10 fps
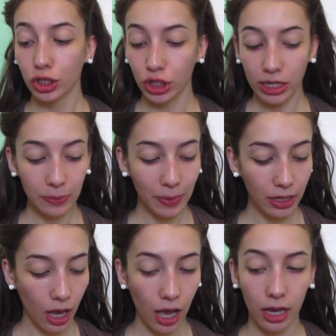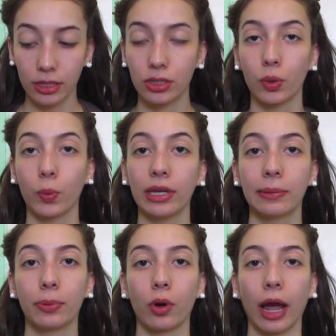Just because
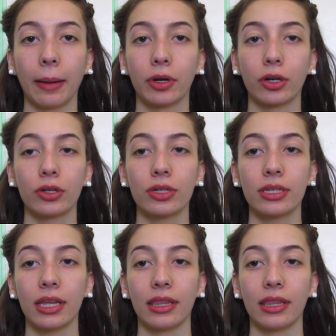with primers,